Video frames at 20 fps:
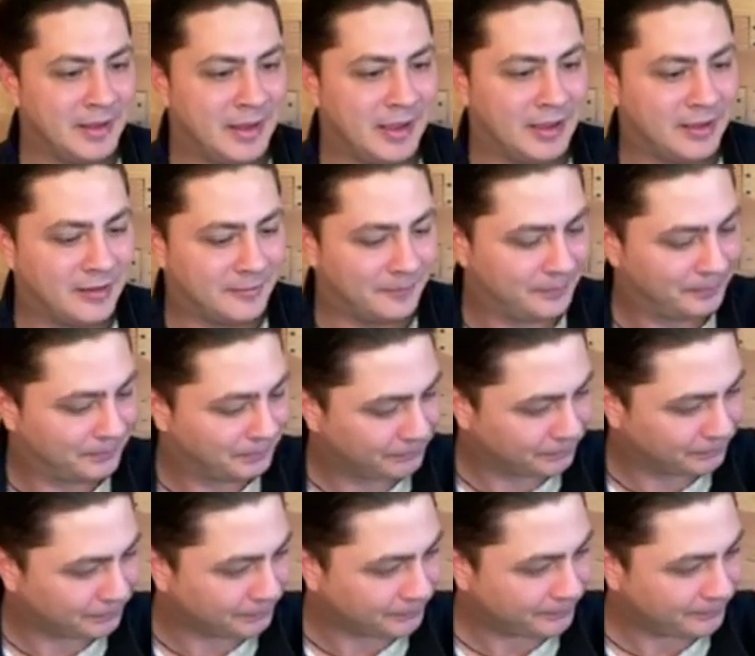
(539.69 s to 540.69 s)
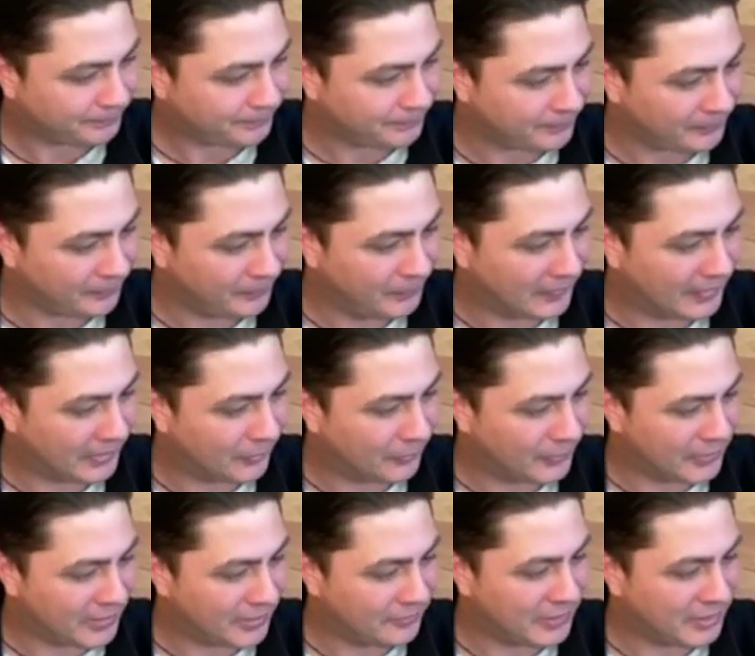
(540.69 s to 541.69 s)
Um,
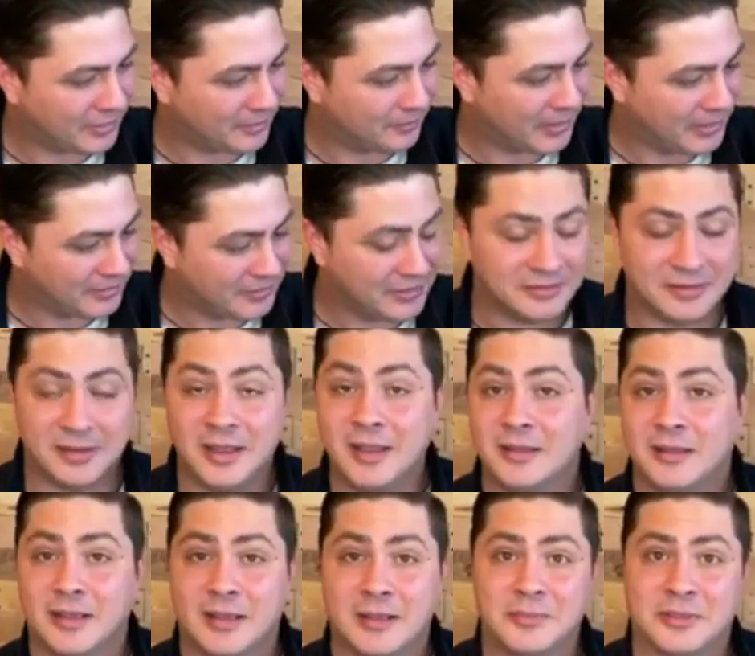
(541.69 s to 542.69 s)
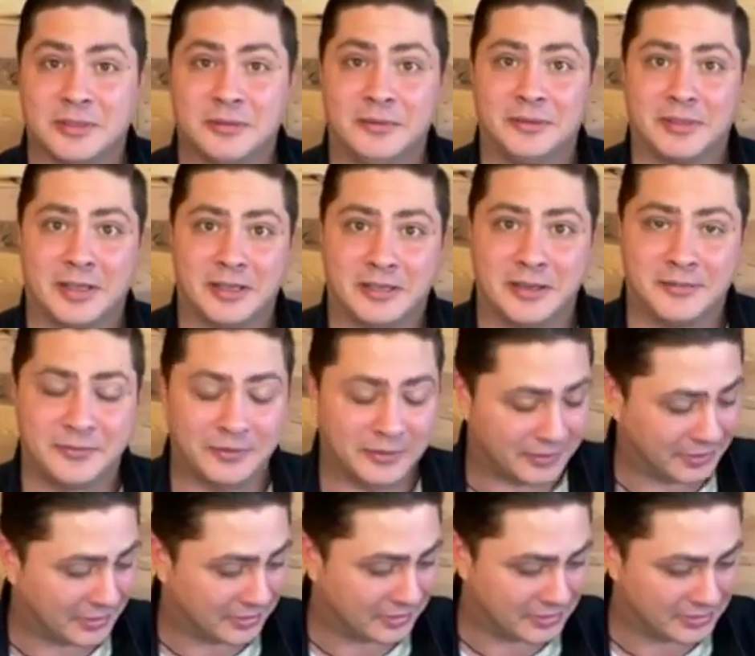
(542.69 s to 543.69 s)
would I recommend it? Yeah, absolutely. I definitely
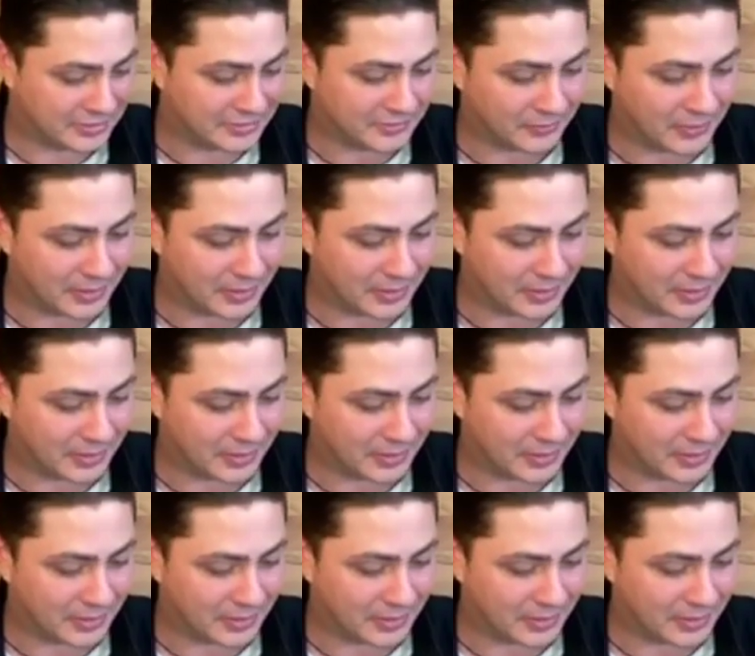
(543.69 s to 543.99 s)
think this is a